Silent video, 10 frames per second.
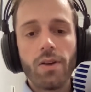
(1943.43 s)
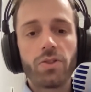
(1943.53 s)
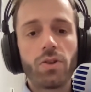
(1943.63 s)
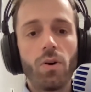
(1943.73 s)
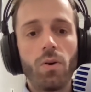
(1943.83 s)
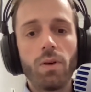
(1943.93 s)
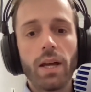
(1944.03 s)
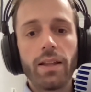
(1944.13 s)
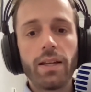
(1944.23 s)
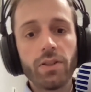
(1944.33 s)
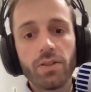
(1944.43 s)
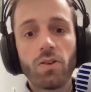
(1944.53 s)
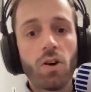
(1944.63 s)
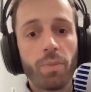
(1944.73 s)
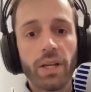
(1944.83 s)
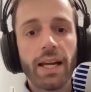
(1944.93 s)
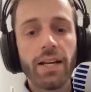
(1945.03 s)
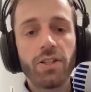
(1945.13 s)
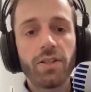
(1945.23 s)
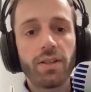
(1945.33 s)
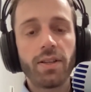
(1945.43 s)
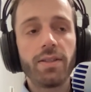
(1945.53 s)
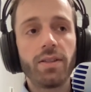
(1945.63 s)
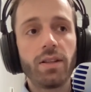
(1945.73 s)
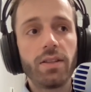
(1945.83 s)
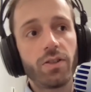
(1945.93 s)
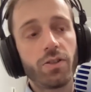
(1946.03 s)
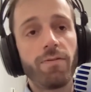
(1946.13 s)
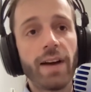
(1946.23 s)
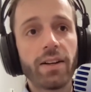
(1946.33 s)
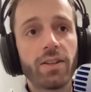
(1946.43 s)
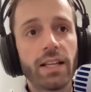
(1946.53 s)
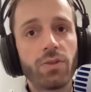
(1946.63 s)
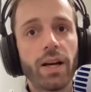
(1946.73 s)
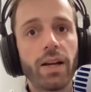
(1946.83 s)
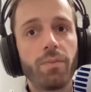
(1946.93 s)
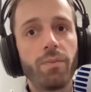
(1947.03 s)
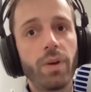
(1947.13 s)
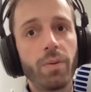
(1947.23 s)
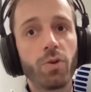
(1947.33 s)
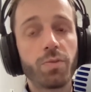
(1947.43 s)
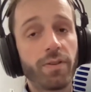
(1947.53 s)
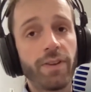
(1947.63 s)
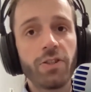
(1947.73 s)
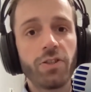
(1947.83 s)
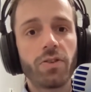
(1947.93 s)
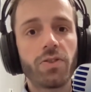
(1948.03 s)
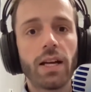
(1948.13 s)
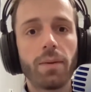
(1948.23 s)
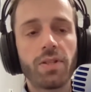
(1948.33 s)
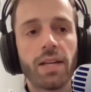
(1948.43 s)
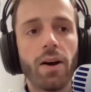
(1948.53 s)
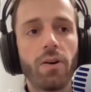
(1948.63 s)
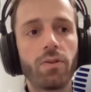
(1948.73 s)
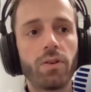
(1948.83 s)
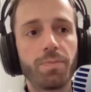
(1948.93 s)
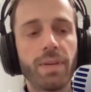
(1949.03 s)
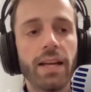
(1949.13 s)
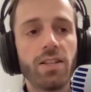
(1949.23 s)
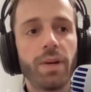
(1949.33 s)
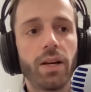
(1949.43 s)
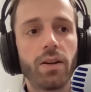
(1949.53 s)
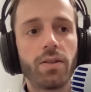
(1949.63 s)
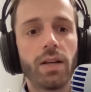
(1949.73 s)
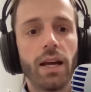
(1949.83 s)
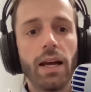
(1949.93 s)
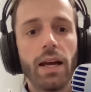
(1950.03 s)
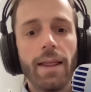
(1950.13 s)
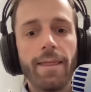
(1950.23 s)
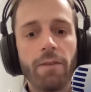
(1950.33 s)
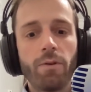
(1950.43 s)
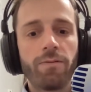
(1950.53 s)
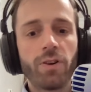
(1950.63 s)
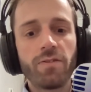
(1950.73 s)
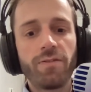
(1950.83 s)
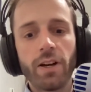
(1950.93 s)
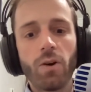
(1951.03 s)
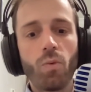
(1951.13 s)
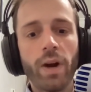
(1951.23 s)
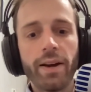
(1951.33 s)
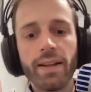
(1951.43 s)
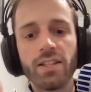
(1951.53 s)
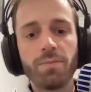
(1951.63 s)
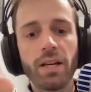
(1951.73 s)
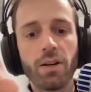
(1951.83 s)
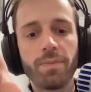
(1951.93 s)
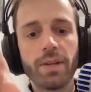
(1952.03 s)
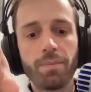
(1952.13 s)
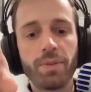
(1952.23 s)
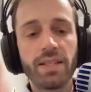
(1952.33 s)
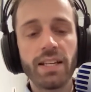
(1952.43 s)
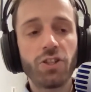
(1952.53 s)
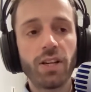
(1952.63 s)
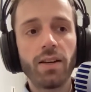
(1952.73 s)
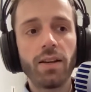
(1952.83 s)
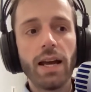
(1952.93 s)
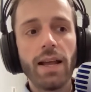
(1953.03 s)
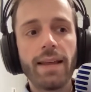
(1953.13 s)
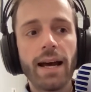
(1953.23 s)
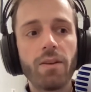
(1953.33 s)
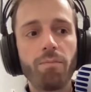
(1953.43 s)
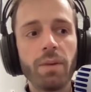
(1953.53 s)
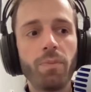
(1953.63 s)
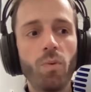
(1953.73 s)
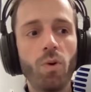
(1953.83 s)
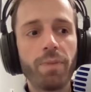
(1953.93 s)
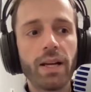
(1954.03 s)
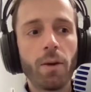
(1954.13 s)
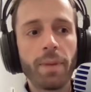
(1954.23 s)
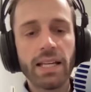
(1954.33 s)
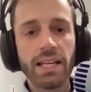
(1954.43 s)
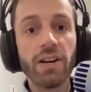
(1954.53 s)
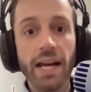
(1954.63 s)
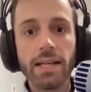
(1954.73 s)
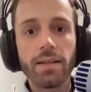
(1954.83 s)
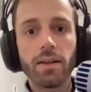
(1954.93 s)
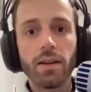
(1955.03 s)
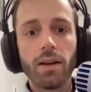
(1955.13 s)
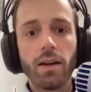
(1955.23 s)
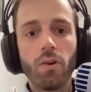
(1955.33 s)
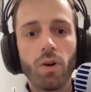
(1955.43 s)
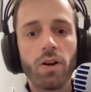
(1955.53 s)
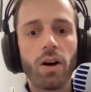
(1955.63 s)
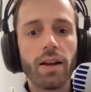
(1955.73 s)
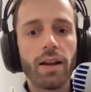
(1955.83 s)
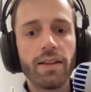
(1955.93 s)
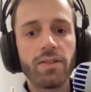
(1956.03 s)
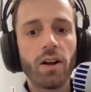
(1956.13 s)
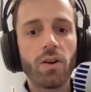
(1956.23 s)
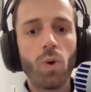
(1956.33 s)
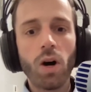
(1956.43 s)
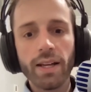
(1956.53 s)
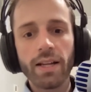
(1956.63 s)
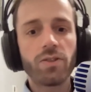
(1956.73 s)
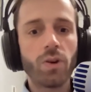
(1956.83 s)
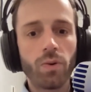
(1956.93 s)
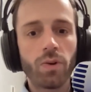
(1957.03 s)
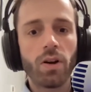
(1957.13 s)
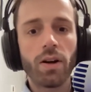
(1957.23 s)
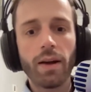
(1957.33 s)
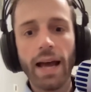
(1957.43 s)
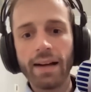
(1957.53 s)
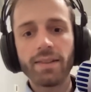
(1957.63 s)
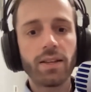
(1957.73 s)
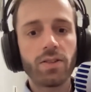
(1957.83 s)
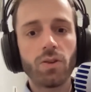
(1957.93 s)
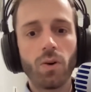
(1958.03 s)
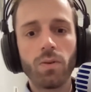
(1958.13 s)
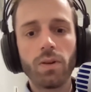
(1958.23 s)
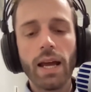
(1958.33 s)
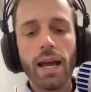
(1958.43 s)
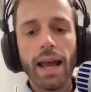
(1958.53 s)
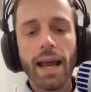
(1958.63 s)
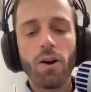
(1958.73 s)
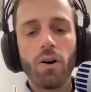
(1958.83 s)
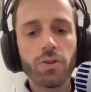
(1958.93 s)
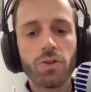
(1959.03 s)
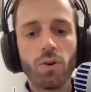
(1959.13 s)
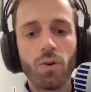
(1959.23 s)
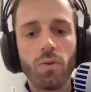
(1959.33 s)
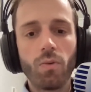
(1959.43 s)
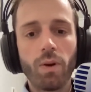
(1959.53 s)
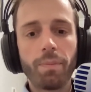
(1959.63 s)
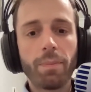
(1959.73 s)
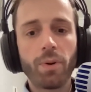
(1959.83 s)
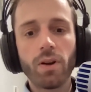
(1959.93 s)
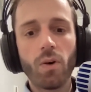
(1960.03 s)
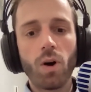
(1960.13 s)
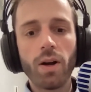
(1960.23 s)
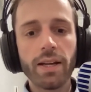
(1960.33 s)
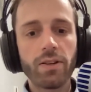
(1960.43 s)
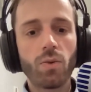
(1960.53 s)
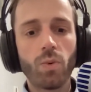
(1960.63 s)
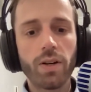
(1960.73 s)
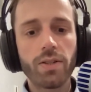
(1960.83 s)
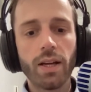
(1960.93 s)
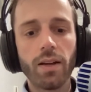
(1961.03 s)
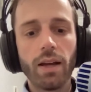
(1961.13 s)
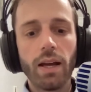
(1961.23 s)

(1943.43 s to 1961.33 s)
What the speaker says: So these are the complications, and these are two factors. That's why when most professionals set up sound or PA speakers, they will first figure out where can the speaker be positioned that people won't be coming near it, or not. It's not a walking zone or not an access zone, and also where people are not walking towards it.